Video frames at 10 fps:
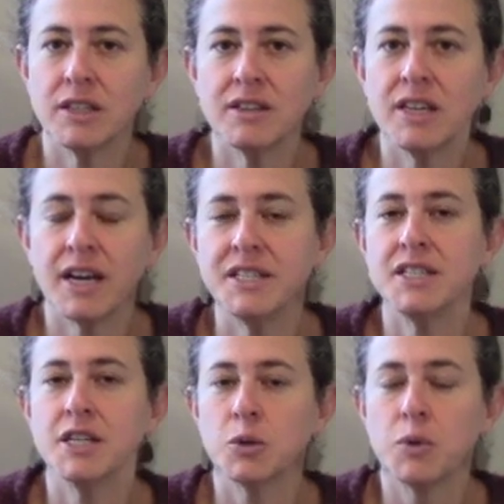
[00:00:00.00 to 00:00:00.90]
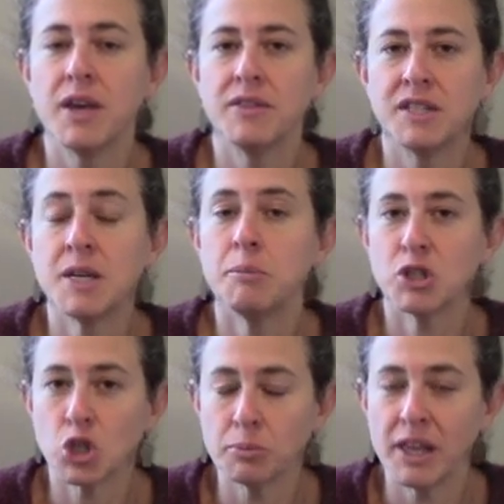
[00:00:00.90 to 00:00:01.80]
the idea with
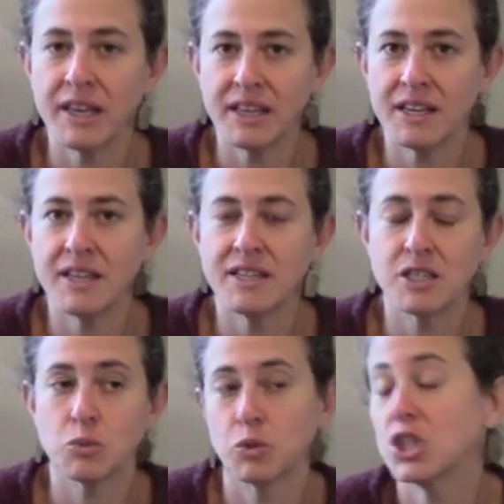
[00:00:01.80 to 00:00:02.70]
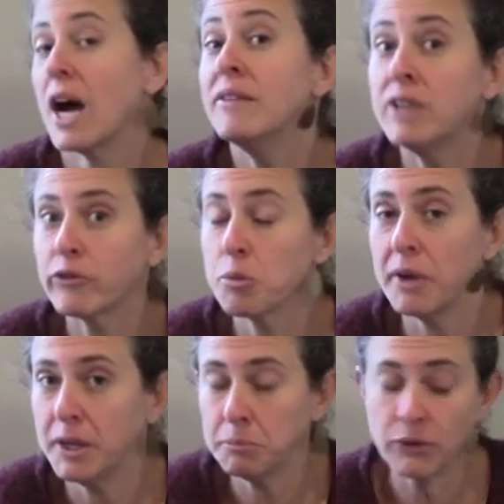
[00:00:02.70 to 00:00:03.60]
temperature blankets, which I've never
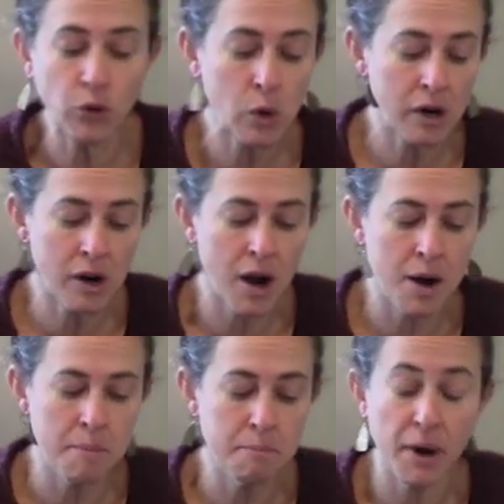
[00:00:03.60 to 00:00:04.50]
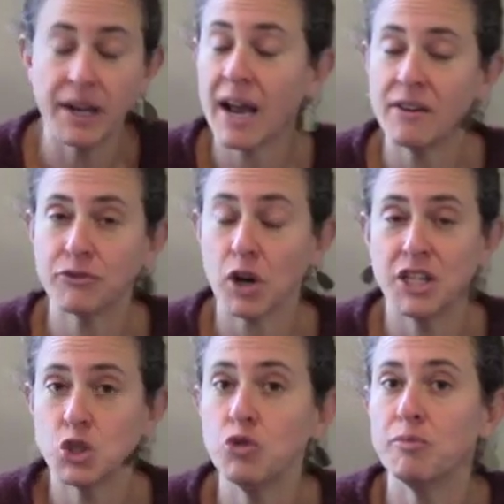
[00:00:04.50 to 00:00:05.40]
made before, but I have
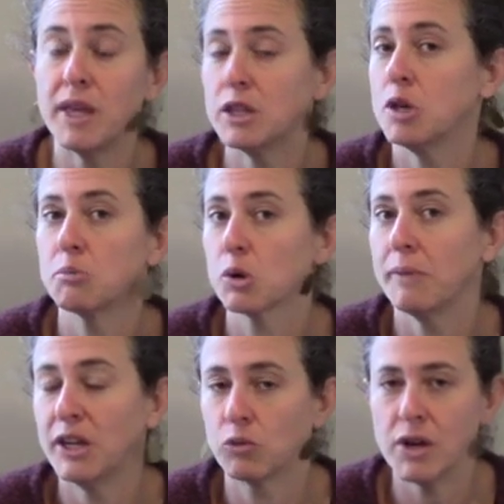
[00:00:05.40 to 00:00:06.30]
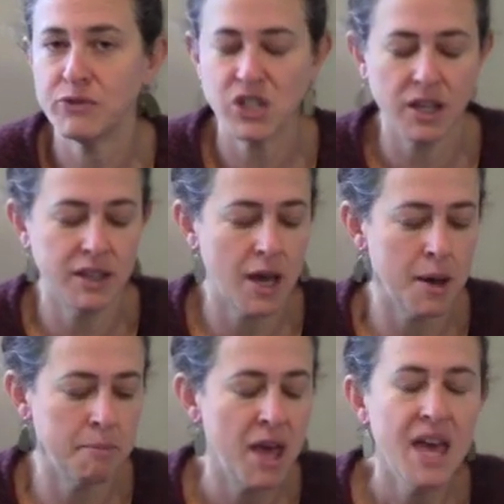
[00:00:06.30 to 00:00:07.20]
friends who've made them or made riffs on
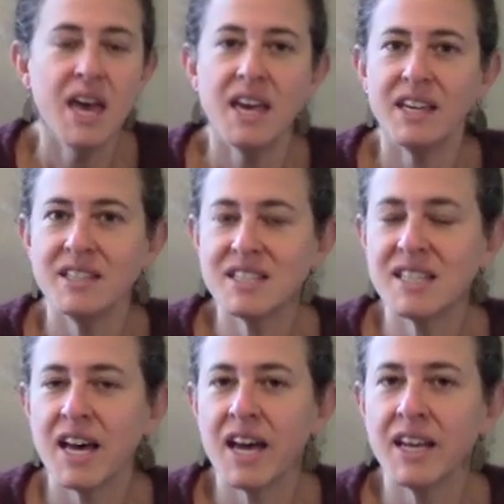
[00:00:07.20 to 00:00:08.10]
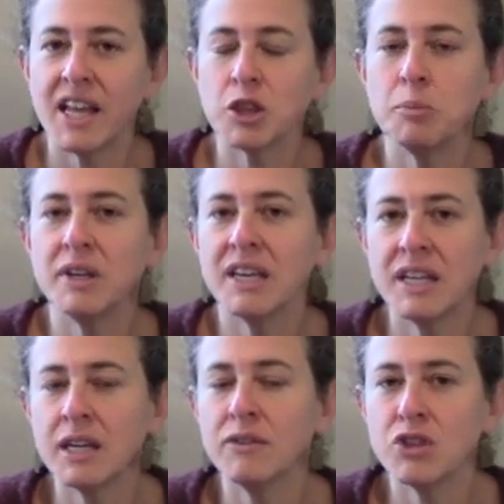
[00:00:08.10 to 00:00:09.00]
them, is that at the
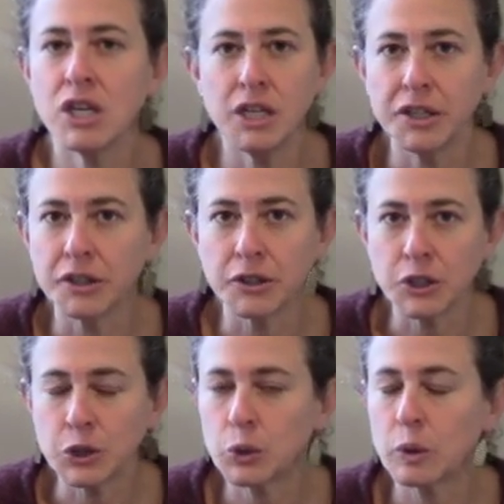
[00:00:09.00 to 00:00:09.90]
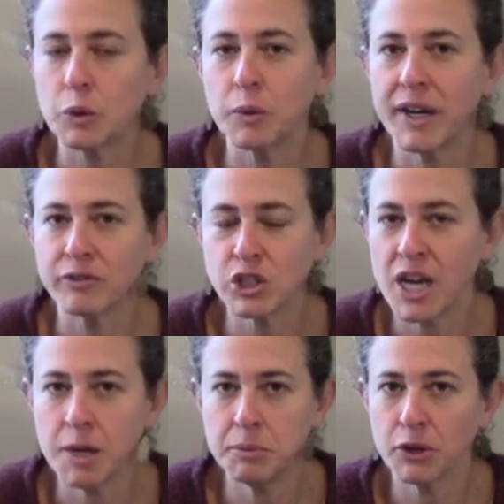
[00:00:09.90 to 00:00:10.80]
beginning of the year, or whatever
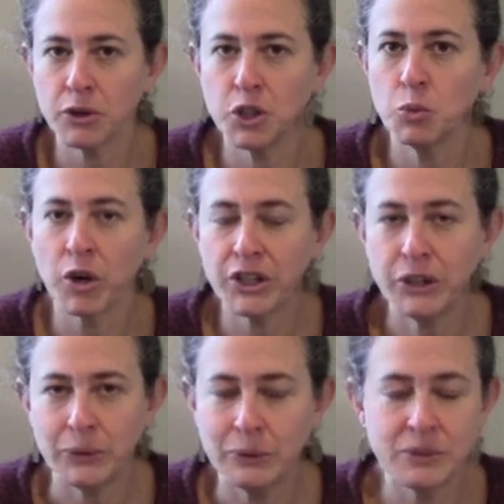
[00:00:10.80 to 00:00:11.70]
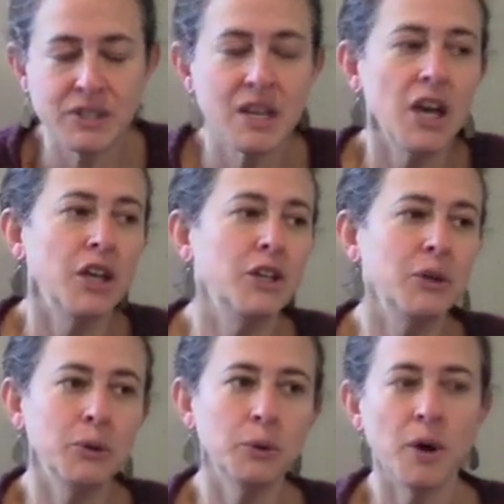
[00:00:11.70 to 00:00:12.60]
time period you want to use,
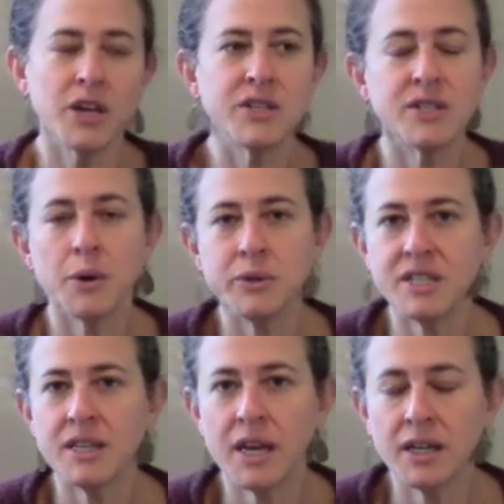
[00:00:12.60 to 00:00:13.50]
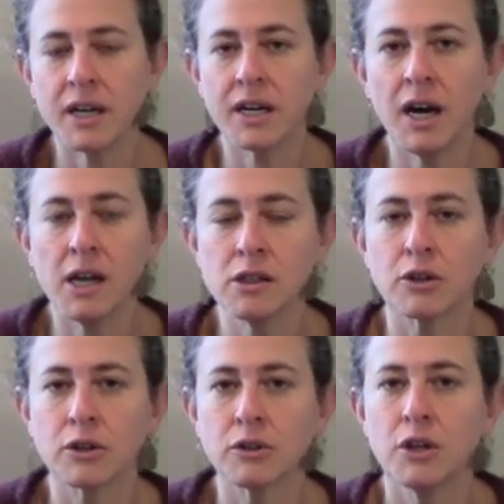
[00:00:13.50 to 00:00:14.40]
you associate a
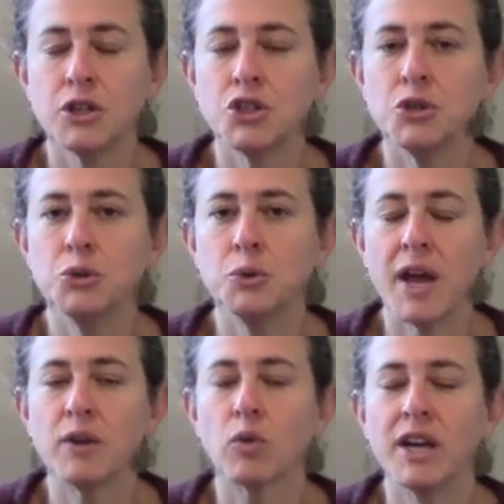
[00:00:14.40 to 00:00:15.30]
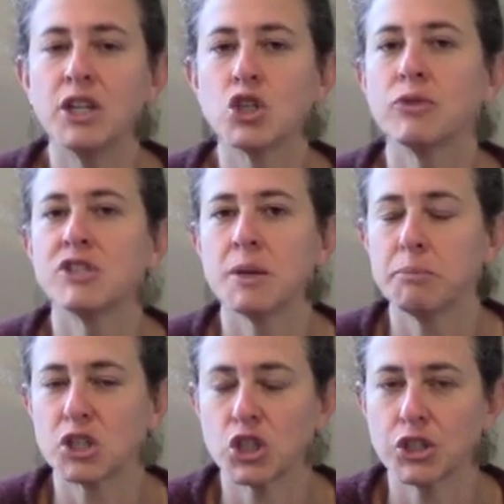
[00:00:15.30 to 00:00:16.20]
color to a range of
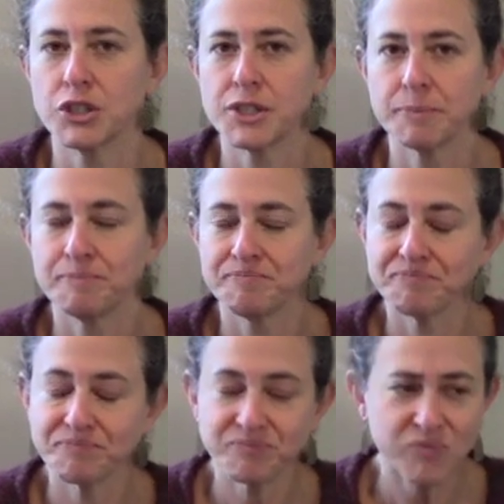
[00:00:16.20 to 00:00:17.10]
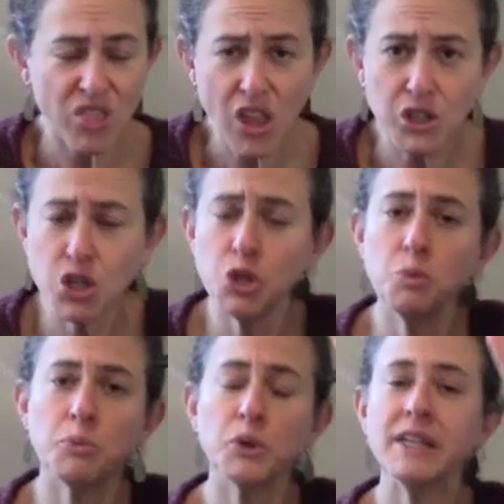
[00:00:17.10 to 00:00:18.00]
temperatures. So you
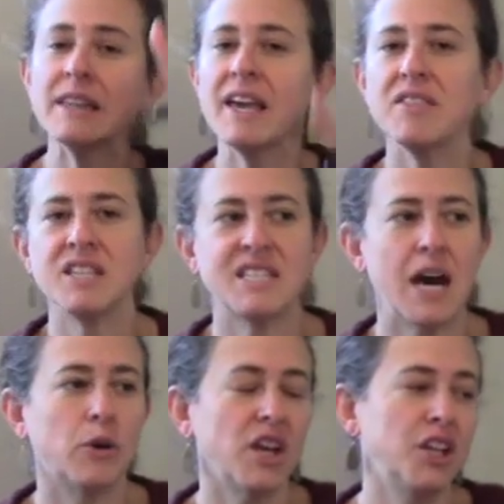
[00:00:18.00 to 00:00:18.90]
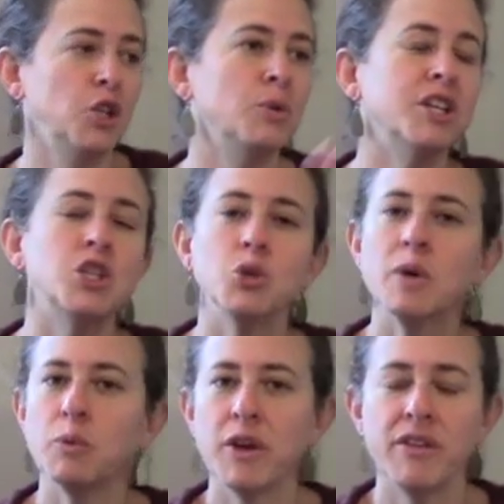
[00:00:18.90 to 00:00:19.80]
pre-lay this out, and you can do
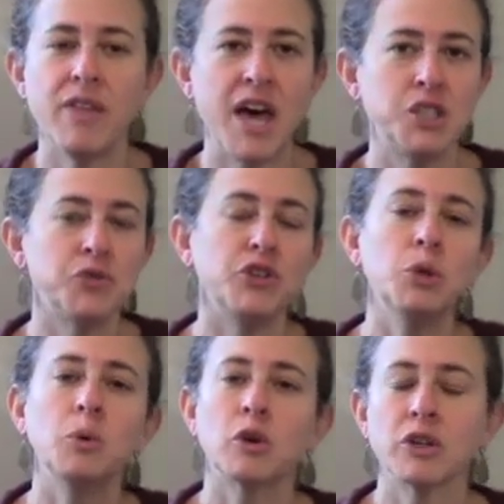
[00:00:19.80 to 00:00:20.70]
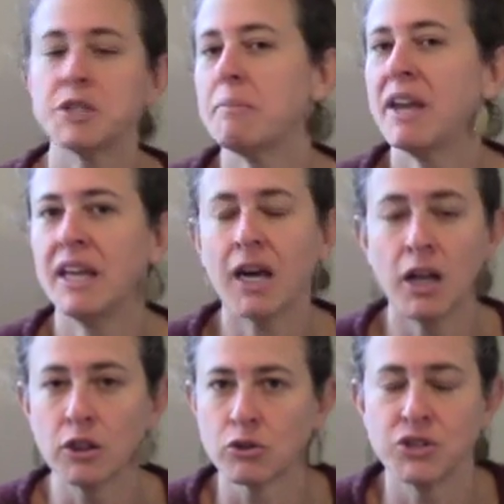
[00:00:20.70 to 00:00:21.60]
it with as few or as many
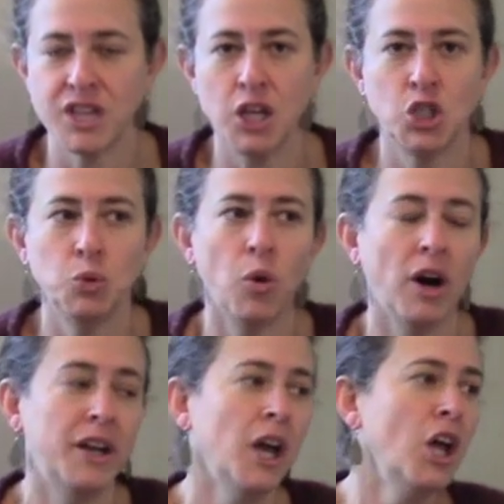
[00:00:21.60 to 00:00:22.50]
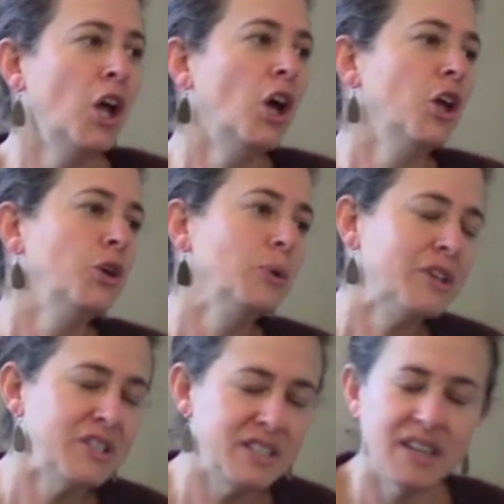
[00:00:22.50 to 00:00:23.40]
colors as you want. You
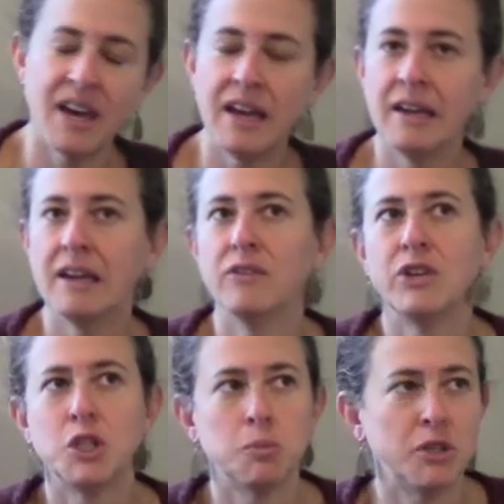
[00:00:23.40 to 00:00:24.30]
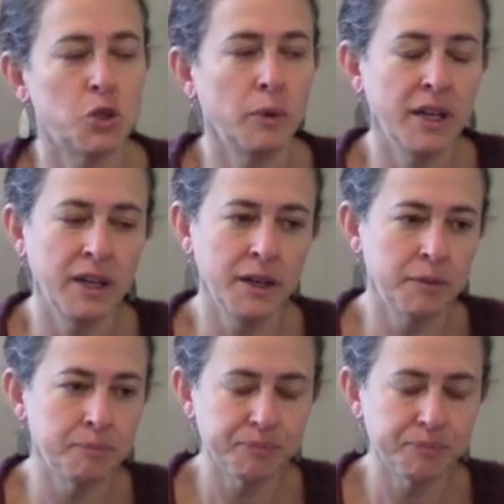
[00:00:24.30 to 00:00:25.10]
could say if it's between,